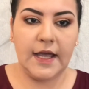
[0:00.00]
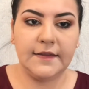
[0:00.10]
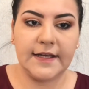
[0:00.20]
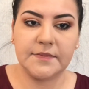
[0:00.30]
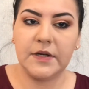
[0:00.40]

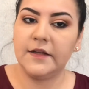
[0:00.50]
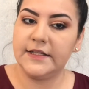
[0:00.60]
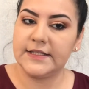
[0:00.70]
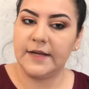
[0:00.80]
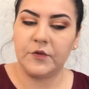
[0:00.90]
And last but not
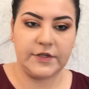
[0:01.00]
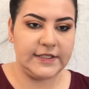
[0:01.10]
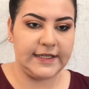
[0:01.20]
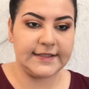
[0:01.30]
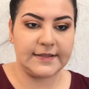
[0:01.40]
least, I'm going
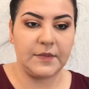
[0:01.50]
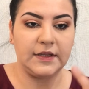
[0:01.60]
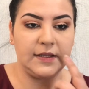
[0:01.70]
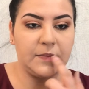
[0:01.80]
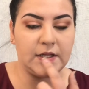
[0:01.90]
to take some
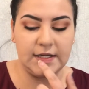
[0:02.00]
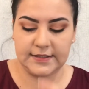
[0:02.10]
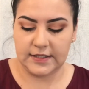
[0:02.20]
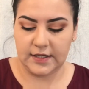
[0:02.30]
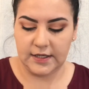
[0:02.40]
lip
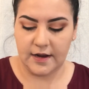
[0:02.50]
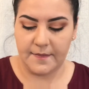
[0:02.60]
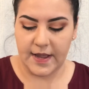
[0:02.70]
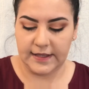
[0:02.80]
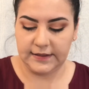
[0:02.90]
gloss
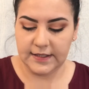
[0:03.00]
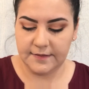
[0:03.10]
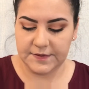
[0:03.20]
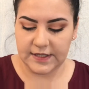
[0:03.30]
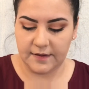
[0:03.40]
on my
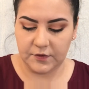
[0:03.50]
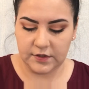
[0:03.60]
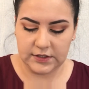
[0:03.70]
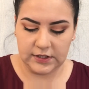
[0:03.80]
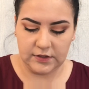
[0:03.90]
lips. I'm
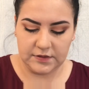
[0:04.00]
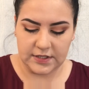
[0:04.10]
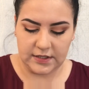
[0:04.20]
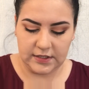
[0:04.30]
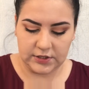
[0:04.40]
going to use
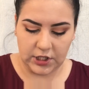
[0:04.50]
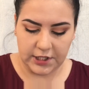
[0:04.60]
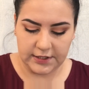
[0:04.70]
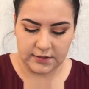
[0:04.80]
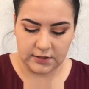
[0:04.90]
the
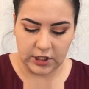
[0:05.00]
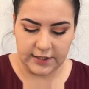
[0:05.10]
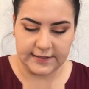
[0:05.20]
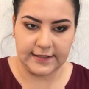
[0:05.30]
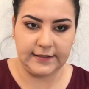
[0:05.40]
Tarte
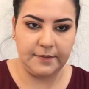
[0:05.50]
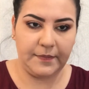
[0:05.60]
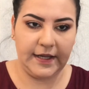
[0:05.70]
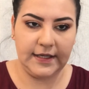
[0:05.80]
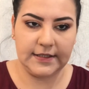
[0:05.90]
Tarteist
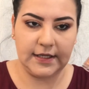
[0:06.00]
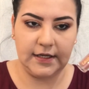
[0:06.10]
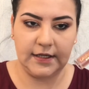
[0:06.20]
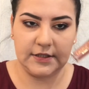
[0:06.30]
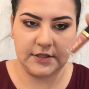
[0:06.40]
Lip Paint,
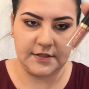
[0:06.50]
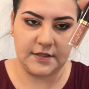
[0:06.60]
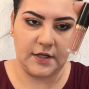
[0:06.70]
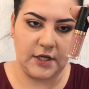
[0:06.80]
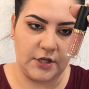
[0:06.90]
and it's
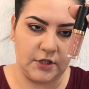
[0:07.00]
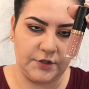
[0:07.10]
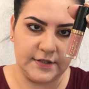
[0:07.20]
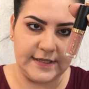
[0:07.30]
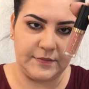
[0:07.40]
just another
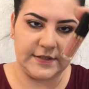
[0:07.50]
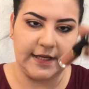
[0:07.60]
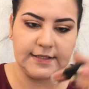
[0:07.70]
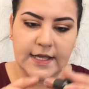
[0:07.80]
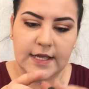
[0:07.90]
little sample
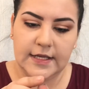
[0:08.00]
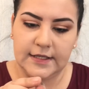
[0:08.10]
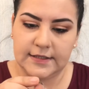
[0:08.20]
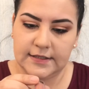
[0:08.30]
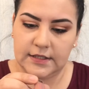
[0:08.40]
size.
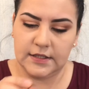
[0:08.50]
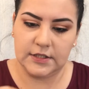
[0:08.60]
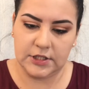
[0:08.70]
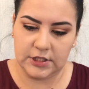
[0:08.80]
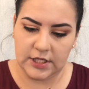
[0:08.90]
This is in
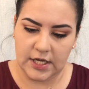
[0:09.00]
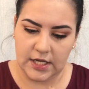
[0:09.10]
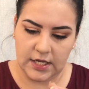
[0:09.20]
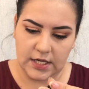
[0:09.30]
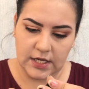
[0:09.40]
the
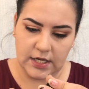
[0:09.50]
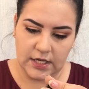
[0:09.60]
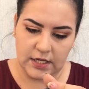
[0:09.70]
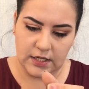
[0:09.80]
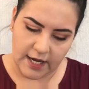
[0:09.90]

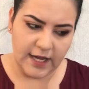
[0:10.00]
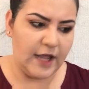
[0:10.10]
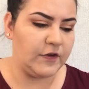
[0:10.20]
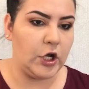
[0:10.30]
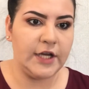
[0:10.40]
shade, I
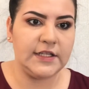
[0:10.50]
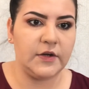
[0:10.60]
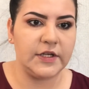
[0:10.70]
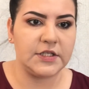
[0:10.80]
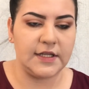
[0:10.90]
have no
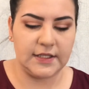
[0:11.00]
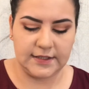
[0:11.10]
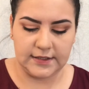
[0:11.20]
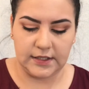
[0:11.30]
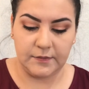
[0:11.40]
idea what shade
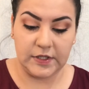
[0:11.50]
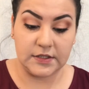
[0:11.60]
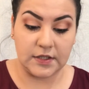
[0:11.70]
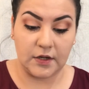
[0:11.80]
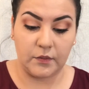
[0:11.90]
this is in, but
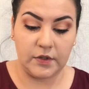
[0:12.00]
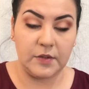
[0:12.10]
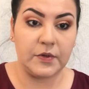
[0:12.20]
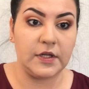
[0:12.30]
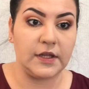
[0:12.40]
it's like a
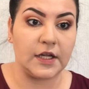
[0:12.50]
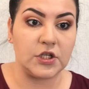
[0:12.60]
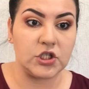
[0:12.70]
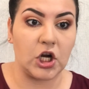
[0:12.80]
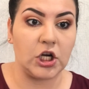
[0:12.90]
really pretty, like
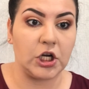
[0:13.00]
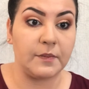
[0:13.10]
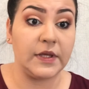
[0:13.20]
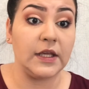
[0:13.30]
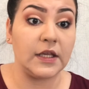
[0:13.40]
a
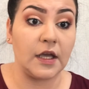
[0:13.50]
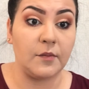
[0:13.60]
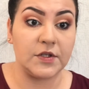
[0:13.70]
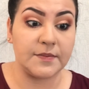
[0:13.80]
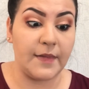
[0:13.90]
darker pink. It
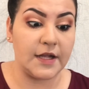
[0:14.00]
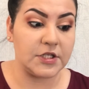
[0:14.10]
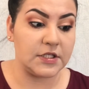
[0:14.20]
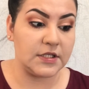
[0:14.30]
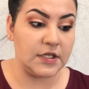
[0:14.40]
almost
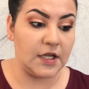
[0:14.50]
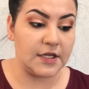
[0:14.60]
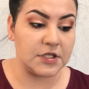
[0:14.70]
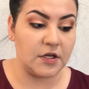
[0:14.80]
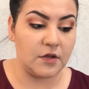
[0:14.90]
matches the
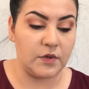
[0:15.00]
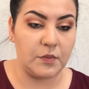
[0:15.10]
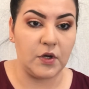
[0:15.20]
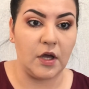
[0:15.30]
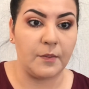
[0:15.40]
eyeshadow that we
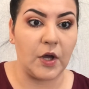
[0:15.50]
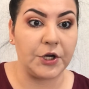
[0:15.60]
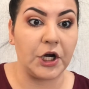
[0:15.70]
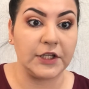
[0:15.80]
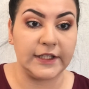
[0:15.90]
put up
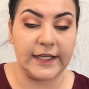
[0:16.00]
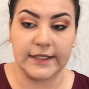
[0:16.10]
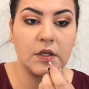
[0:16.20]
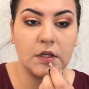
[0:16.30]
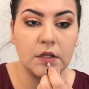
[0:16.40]
on our
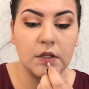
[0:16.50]
lid.